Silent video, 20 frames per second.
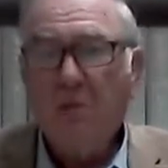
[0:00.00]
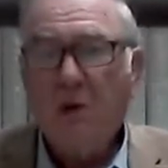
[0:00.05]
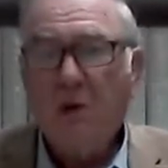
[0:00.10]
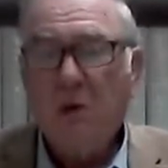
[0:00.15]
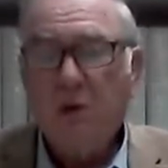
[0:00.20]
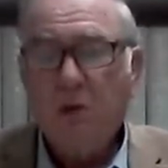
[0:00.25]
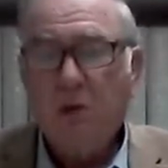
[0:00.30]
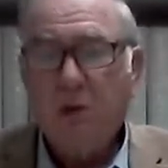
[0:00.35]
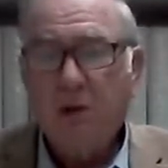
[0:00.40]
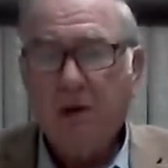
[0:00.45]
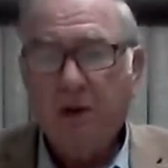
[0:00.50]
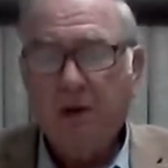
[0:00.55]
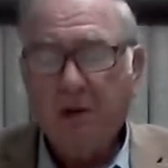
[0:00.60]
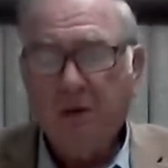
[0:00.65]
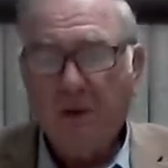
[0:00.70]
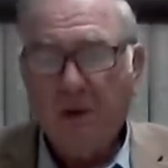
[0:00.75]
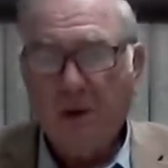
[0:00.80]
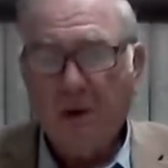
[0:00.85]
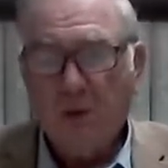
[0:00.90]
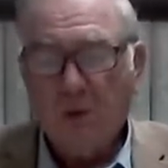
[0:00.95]
clue that
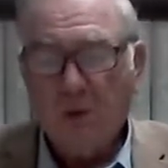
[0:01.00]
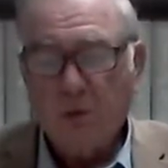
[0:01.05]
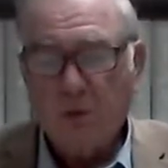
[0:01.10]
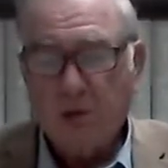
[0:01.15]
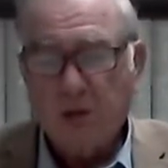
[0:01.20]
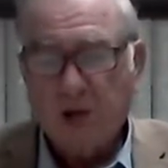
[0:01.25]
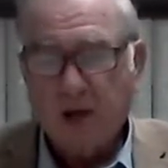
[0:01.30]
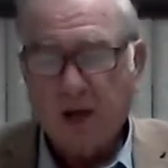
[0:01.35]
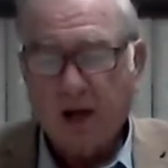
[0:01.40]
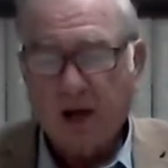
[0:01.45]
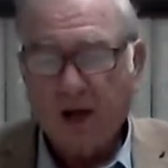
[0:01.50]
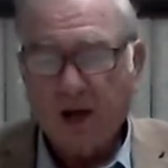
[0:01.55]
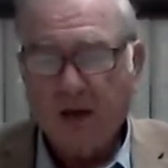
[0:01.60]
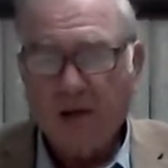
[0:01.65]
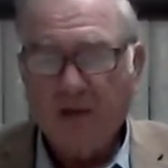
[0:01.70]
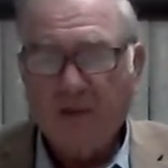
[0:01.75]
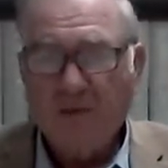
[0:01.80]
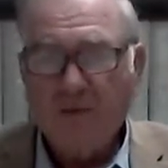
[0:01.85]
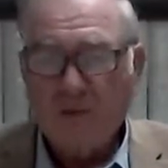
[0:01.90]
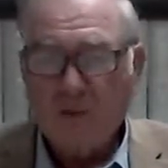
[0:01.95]
occurs
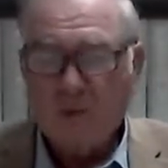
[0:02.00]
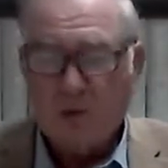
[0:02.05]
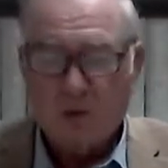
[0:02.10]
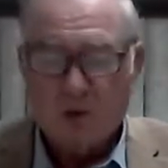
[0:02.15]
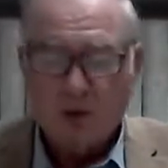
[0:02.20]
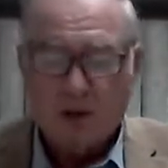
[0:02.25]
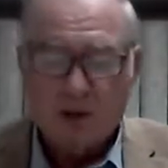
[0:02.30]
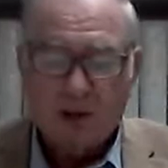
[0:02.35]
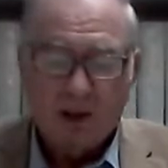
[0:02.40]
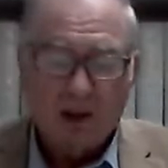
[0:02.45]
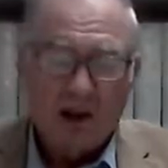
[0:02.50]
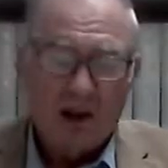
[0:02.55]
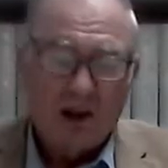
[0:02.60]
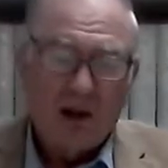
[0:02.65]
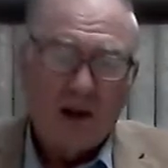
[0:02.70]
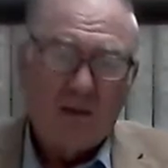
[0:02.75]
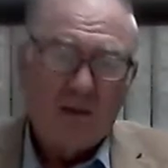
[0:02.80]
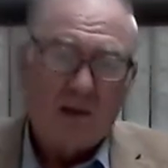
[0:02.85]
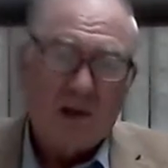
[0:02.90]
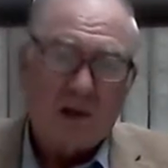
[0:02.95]
second first,
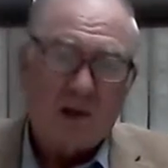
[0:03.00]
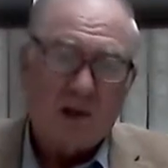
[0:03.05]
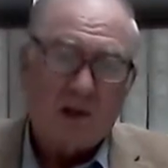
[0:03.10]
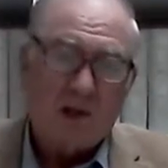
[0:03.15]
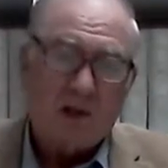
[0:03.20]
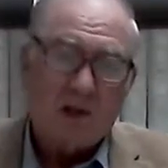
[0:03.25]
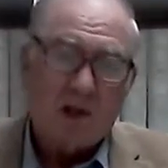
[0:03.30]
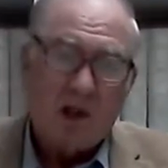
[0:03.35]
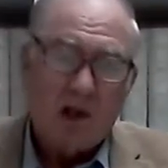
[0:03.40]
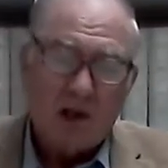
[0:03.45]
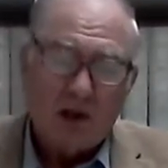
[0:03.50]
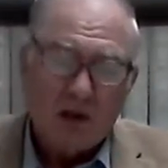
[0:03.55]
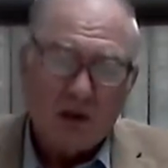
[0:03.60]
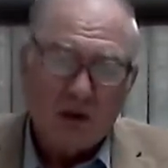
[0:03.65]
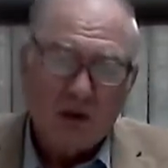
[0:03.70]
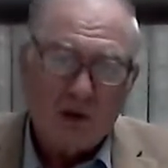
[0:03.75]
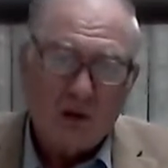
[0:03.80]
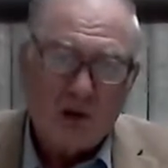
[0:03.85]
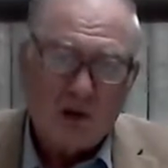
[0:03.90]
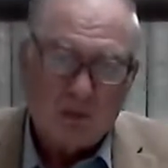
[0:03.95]
because it's easier
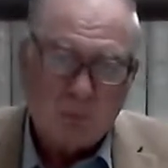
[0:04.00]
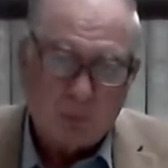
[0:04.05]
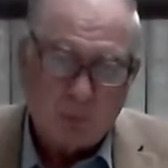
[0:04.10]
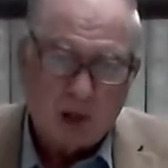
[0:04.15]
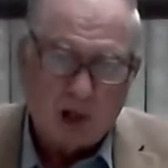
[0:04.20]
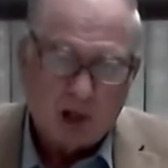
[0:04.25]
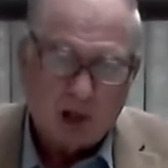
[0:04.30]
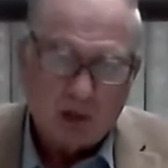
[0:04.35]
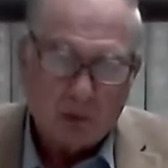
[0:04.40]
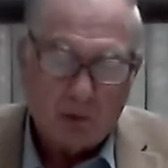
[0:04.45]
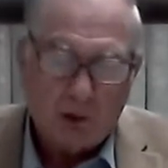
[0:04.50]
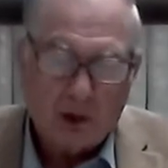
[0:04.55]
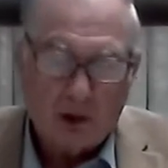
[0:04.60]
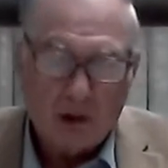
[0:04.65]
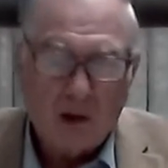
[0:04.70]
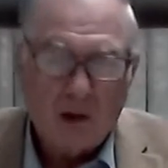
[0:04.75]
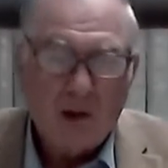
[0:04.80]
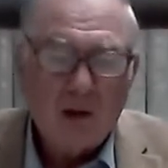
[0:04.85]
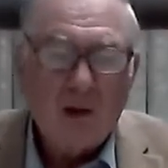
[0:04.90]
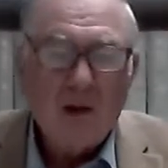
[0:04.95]
to dispense
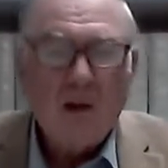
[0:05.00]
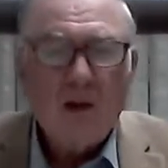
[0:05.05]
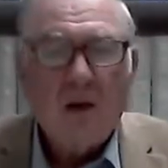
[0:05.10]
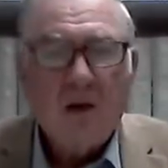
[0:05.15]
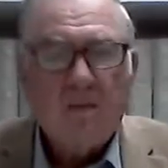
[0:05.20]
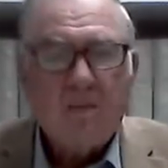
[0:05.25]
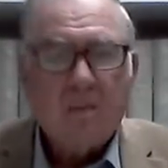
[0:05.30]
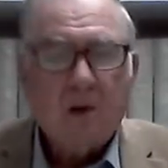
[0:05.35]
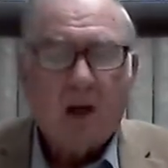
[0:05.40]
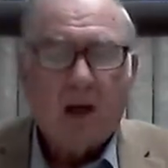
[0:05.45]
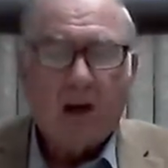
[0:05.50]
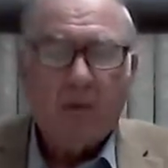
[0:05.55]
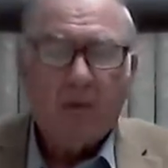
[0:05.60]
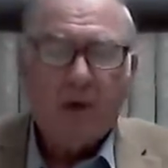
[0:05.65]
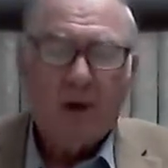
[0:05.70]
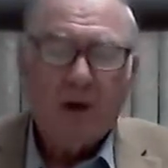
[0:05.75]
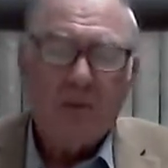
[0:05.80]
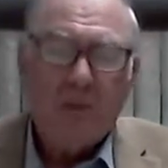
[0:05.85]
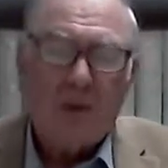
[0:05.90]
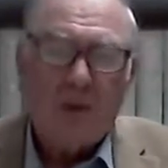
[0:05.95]
with, and I
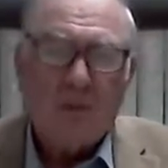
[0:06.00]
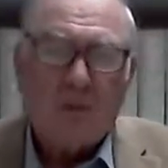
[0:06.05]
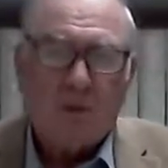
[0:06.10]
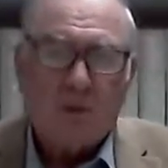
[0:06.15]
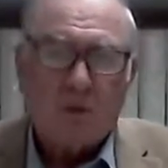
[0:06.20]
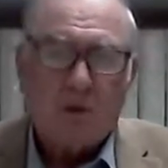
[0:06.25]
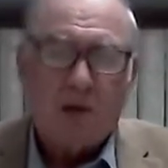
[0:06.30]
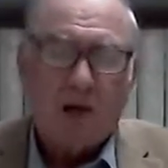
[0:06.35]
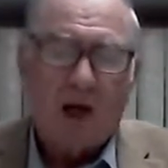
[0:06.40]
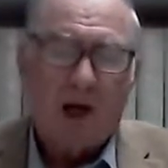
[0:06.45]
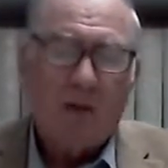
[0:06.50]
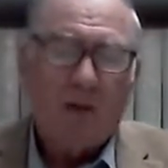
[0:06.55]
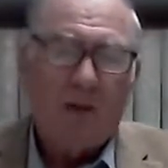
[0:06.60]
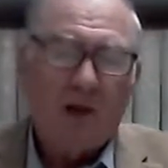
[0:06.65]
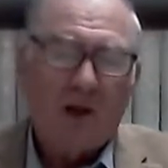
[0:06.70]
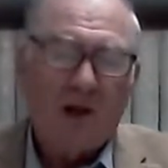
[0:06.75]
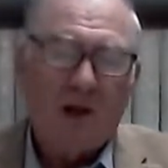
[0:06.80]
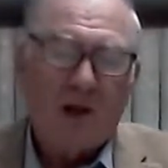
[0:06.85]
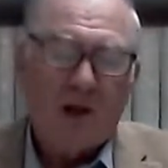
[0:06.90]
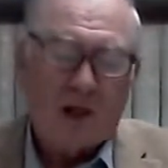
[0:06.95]
want to spend more time
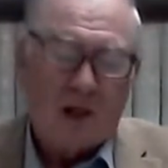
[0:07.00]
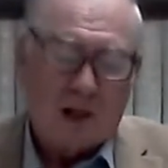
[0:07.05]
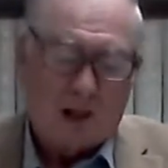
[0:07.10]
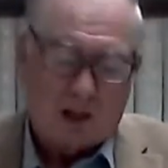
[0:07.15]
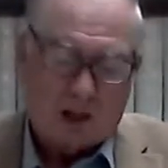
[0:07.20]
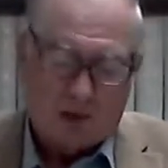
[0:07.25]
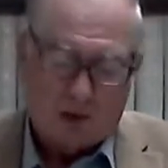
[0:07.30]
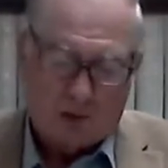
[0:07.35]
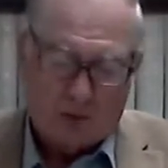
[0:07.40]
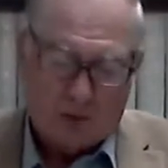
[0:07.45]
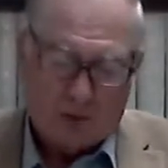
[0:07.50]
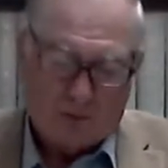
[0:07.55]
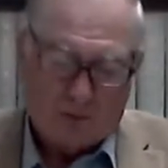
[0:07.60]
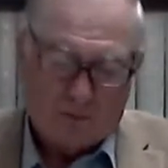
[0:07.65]
on the second clue.